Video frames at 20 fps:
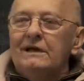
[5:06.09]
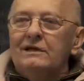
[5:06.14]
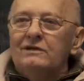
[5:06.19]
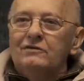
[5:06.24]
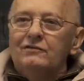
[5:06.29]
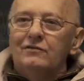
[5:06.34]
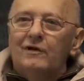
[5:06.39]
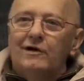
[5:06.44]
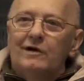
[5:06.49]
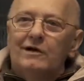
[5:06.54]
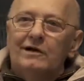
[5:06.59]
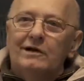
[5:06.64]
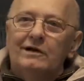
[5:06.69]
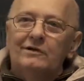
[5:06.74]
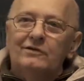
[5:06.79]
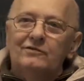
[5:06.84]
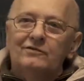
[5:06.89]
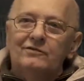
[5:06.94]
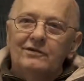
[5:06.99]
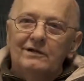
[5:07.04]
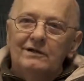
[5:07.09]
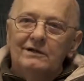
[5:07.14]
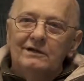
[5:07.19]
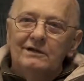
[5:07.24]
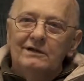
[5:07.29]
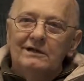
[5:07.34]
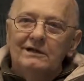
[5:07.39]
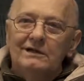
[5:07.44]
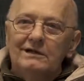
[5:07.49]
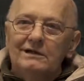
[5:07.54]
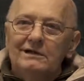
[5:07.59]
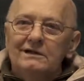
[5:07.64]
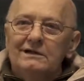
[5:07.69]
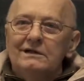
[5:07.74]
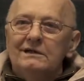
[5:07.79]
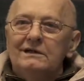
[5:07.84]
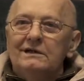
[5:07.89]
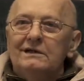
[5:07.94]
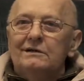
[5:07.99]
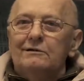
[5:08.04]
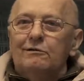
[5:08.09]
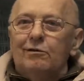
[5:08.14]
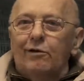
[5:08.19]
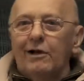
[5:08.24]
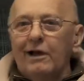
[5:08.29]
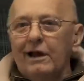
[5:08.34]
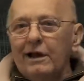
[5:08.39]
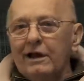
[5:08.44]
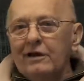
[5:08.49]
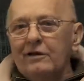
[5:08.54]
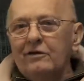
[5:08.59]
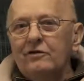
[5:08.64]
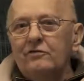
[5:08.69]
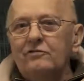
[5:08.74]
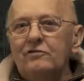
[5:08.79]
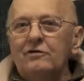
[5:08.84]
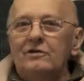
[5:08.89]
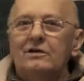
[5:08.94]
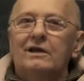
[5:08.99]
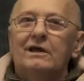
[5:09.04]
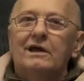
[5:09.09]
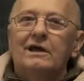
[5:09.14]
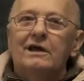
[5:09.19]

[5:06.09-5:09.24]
as far as grays and